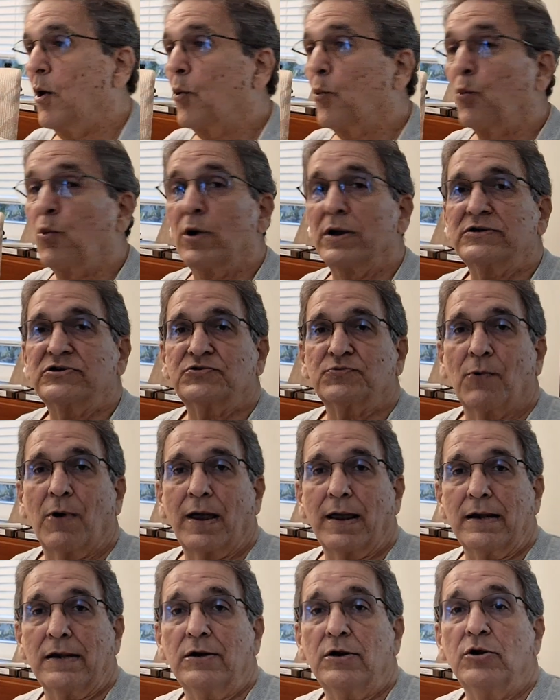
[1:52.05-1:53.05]
which
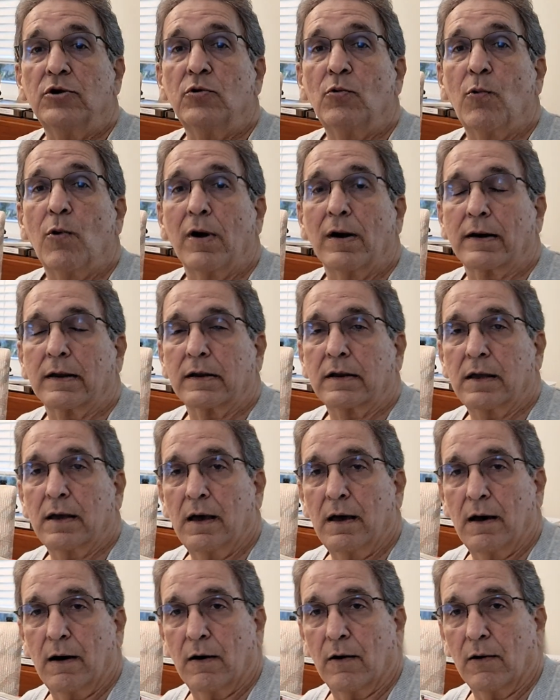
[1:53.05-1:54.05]
way do you want to
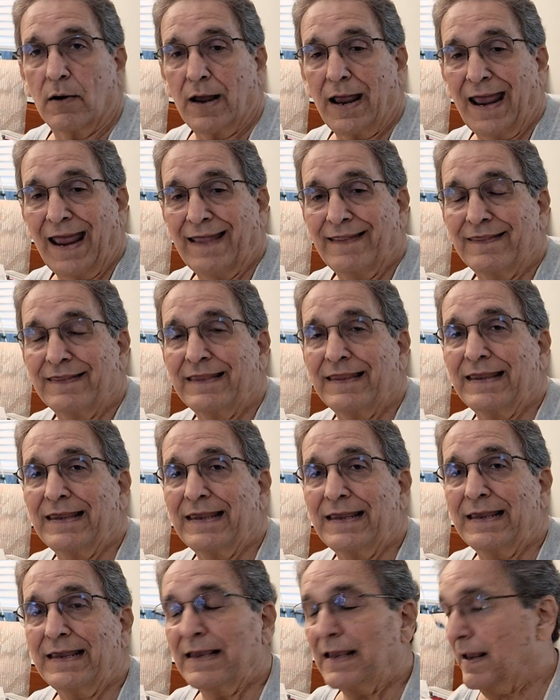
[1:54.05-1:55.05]
go? And
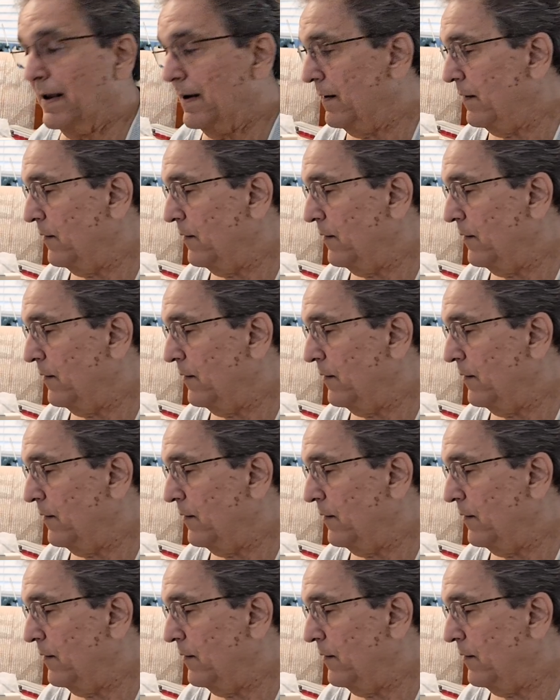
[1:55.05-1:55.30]
the